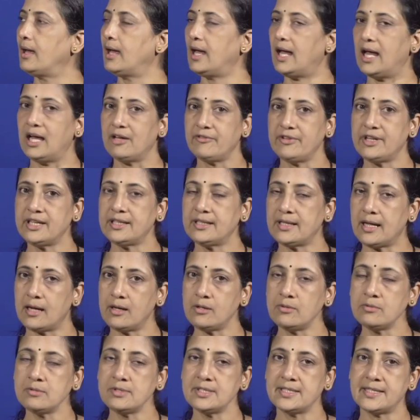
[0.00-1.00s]
Having
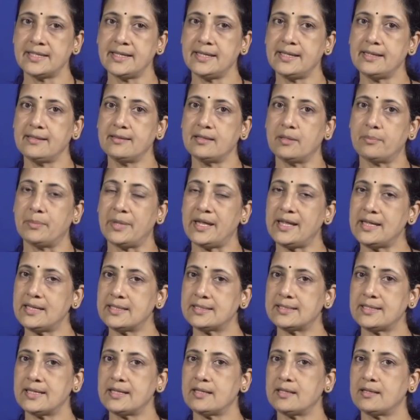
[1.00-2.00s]
now seen the
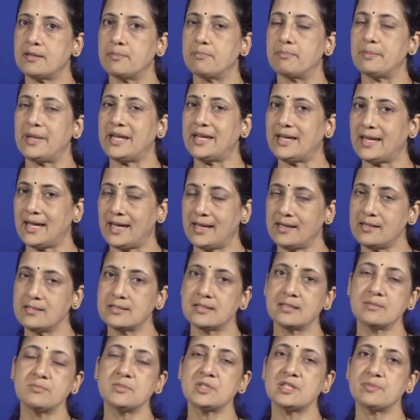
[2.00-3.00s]
basic
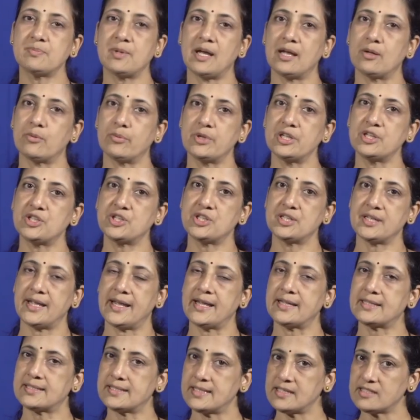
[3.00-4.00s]
mechanisms by which
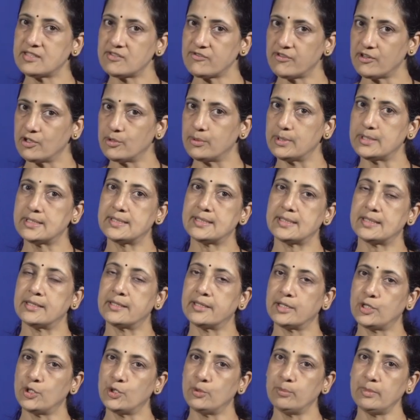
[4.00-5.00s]
excess fluids
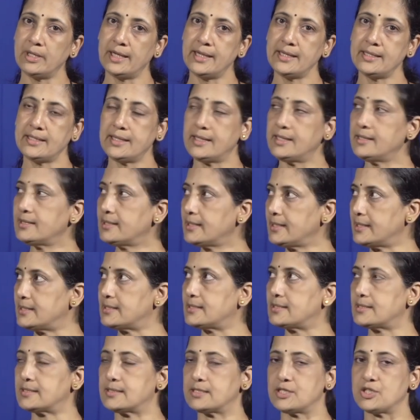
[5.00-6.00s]
accumulate in the
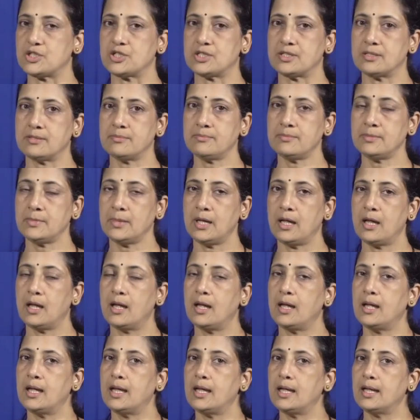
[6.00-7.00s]
interstitium,
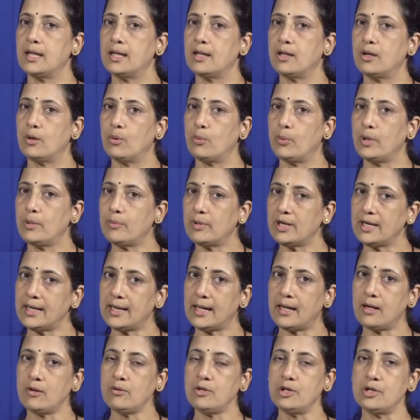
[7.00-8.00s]
we will
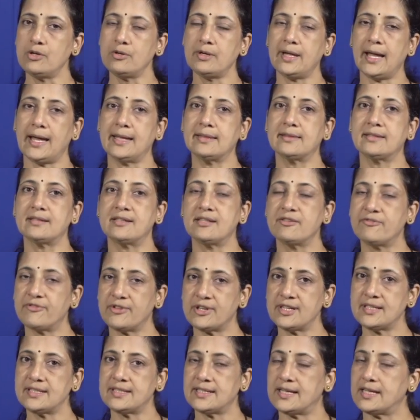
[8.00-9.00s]
now look at the
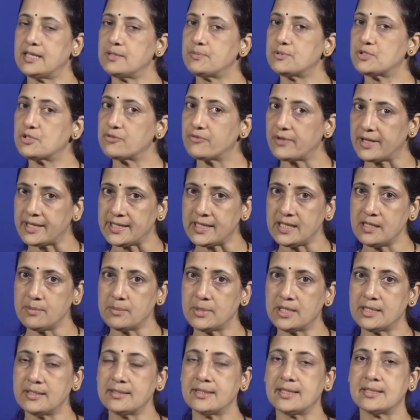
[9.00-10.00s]
different types of
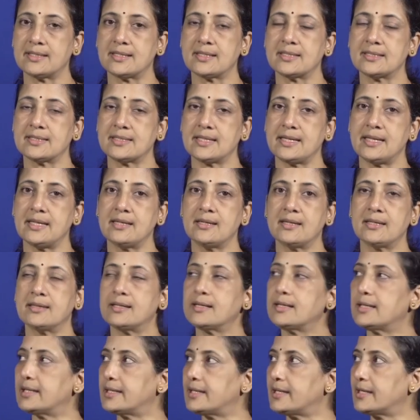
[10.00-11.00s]
edema that are seen in
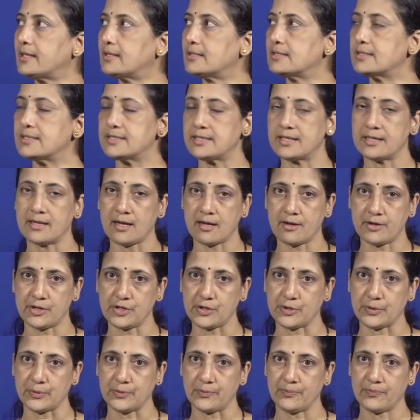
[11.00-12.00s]
the clinical
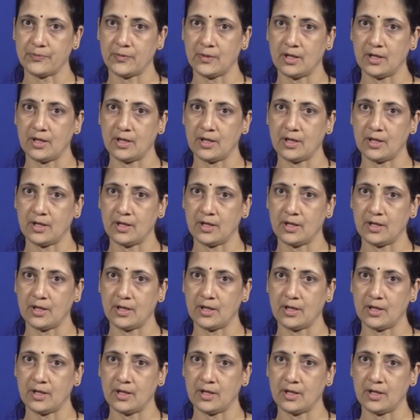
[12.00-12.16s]
scenario.